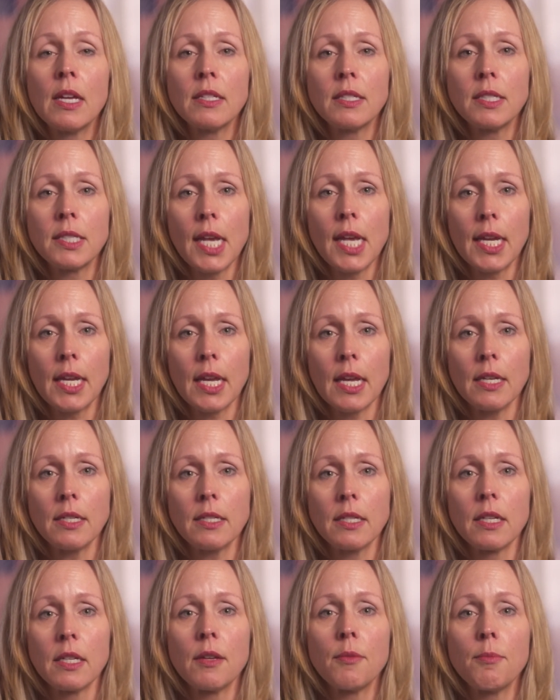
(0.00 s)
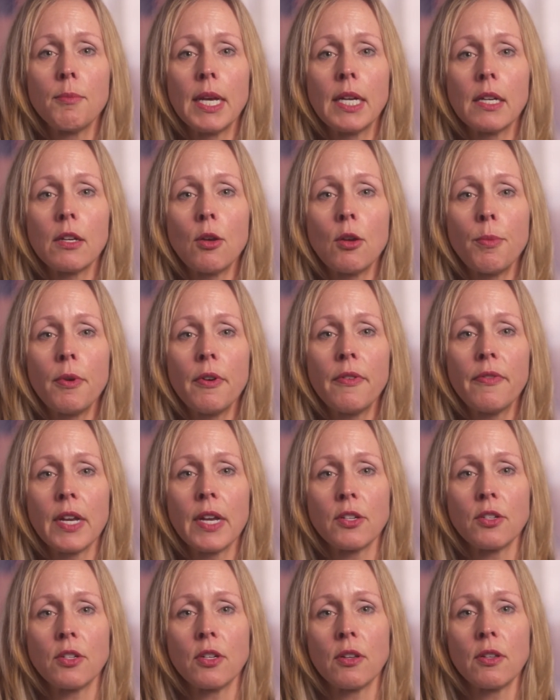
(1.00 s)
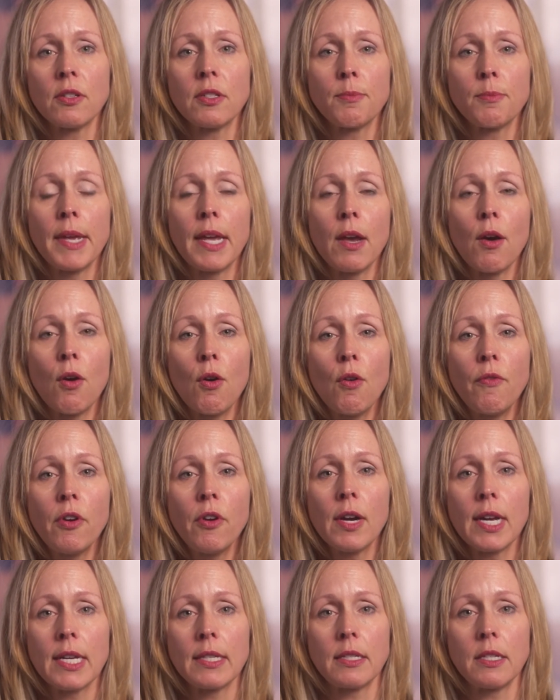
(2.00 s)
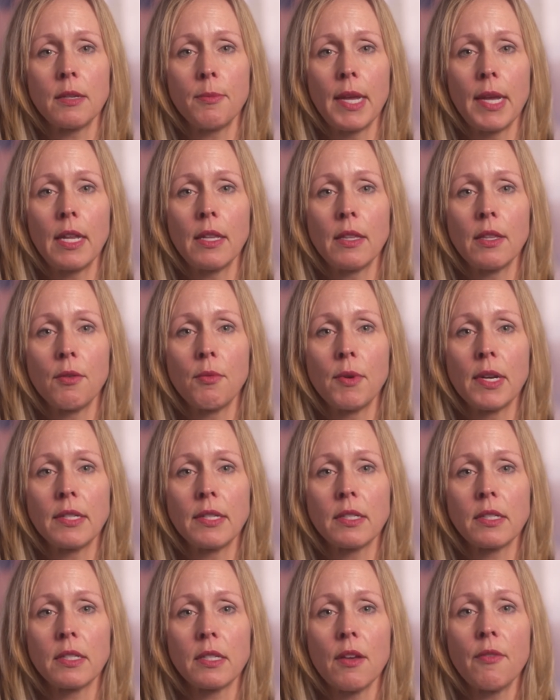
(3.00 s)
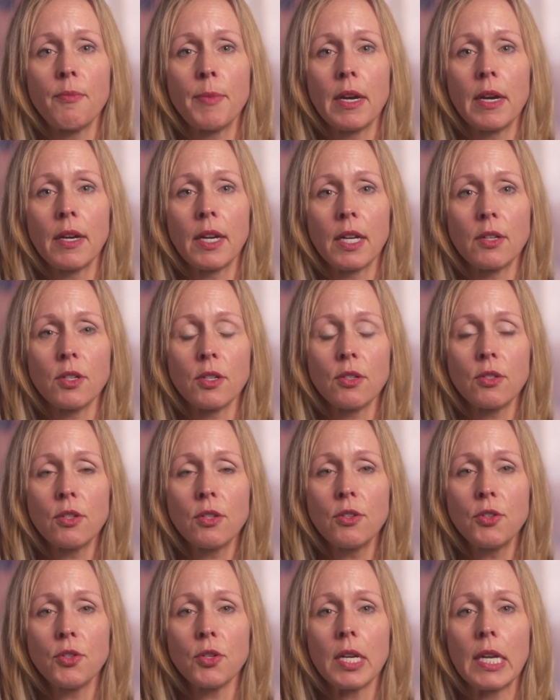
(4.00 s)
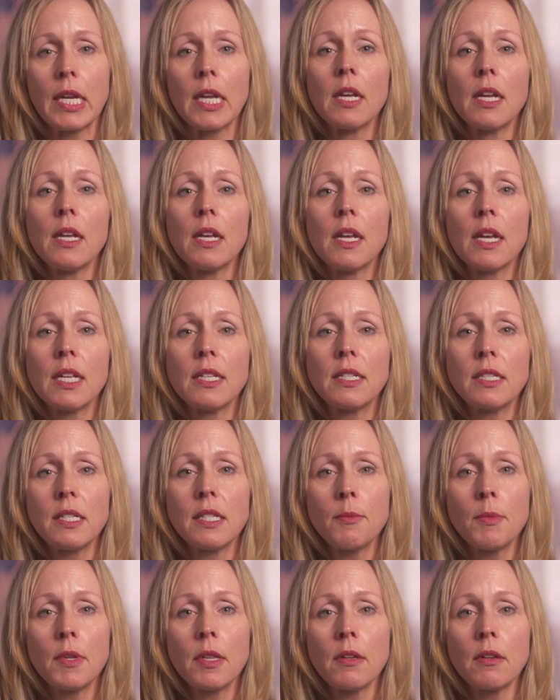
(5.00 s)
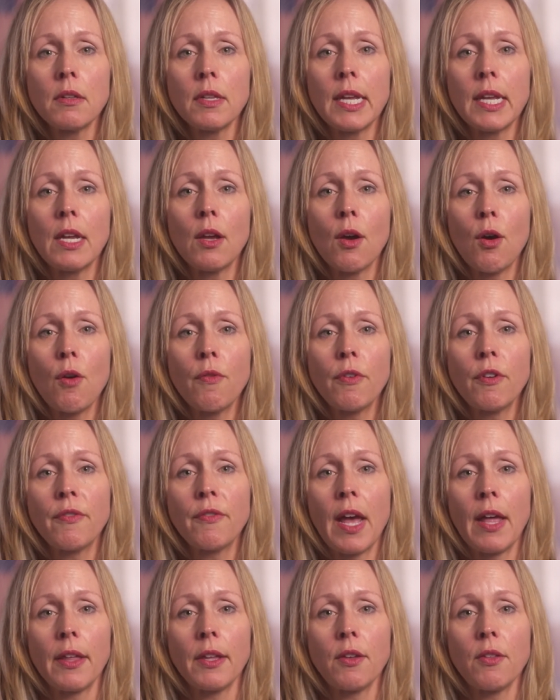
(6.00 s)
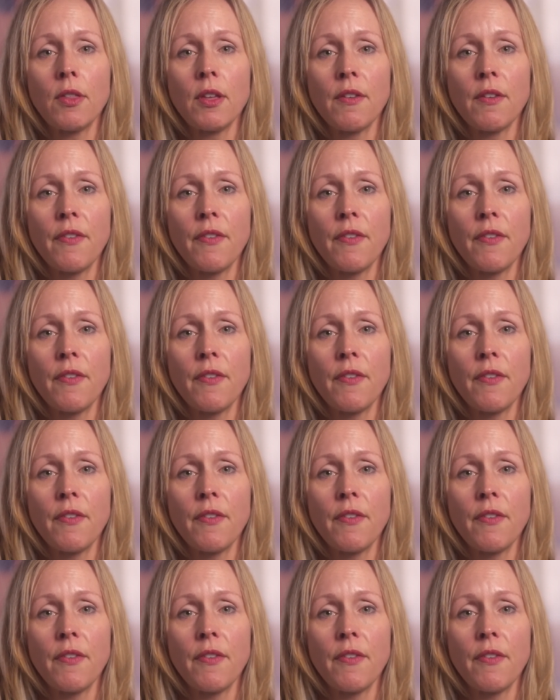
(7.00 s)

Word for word: Second, medical professionals may overestimate the risks of bariatric surgery and similarly overvalue the